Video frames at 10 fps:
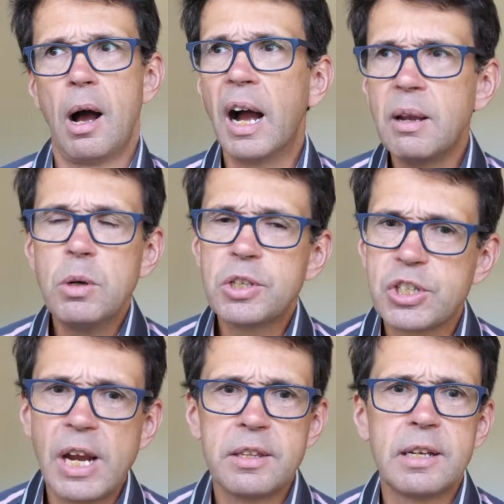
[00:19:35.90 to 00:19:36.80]
I would
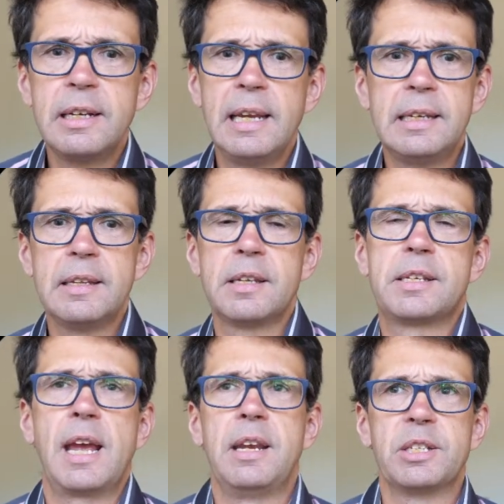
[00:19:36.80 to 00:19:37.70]
say that leading the
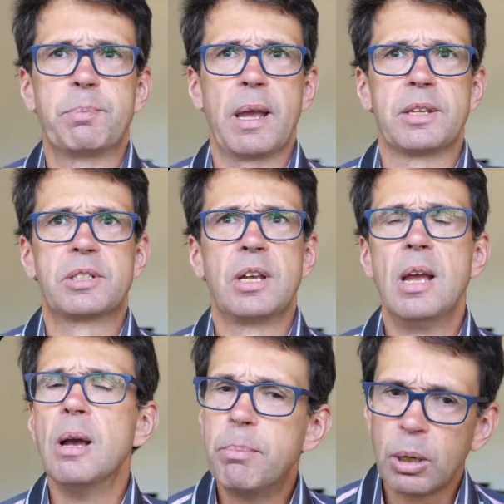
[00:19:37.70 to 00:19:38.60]
10 is best,
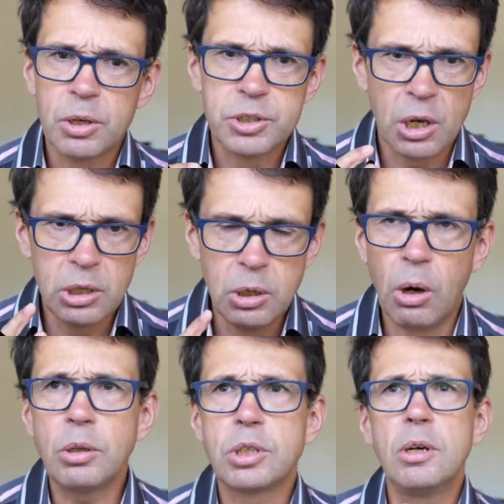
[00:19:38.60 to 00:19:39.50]
because a
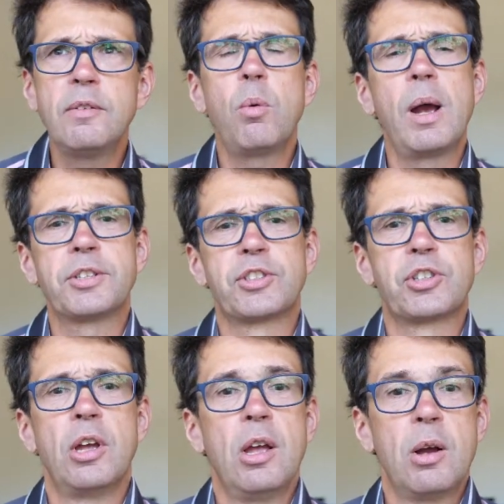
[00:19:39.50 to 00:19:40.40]
lot of
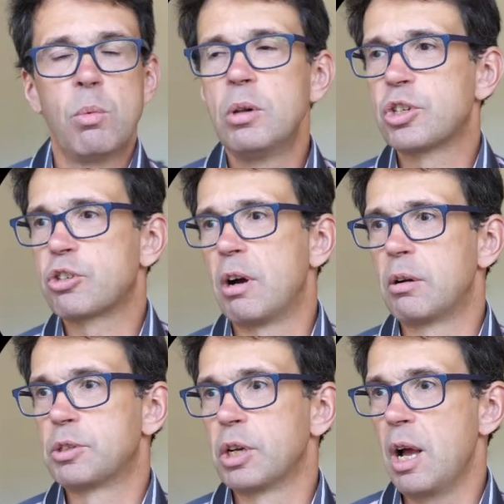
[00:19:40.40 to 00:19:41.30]
Wests will
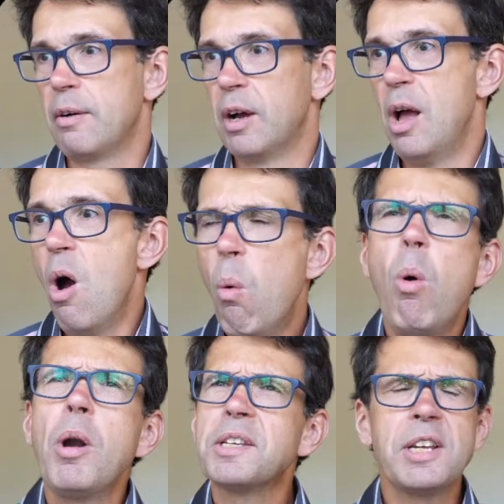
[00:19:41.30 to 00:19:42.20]
struggle to cover.
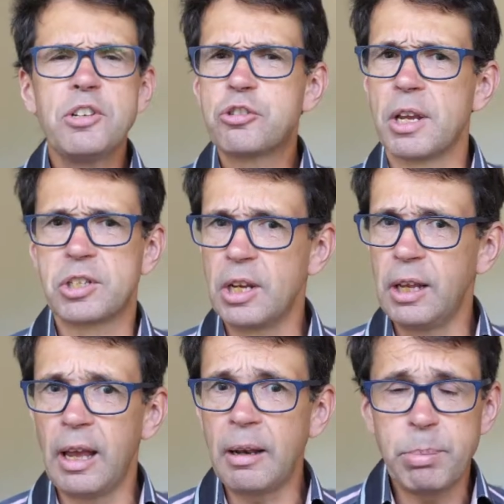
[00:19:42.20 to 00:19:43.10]
What is
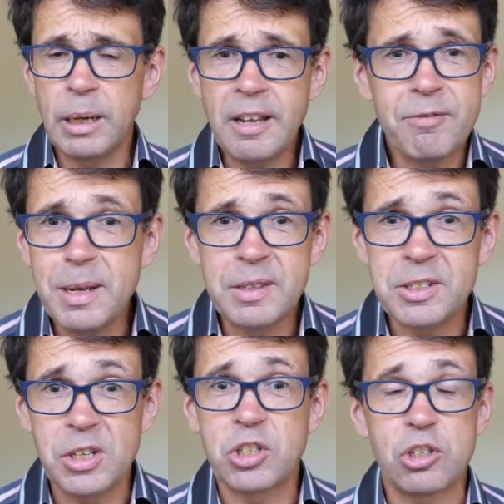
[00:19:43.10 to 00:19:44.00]
interesting, and believe me,
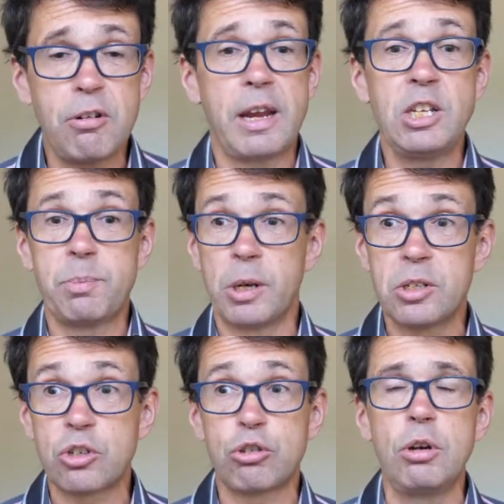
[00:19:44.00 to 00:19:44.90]
this is strange, but
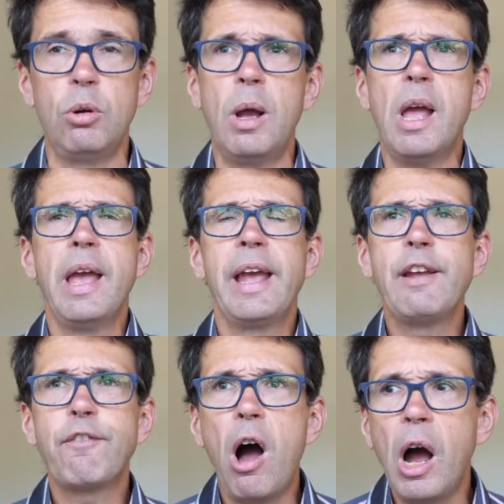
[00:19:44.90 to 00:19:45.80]
it's true,
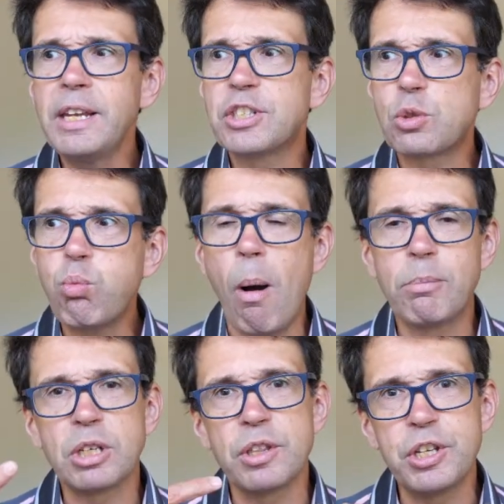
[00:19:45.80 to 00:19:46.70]
if I
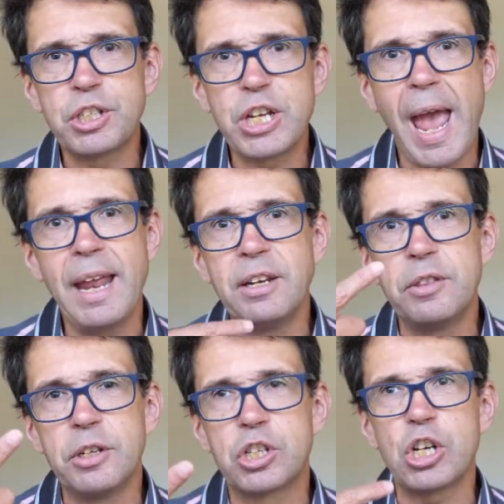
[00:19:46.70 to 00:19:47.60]
swapped the 10
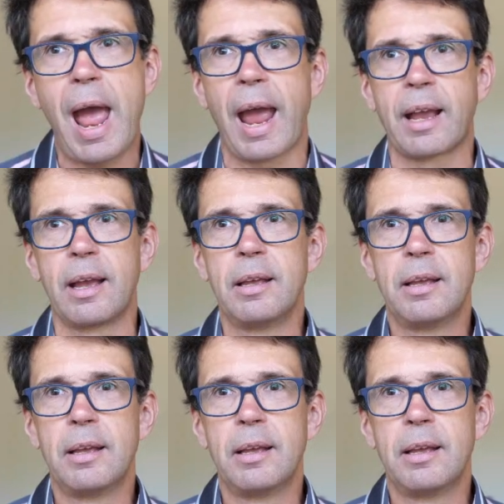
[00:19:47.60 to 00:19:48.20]
and the jack,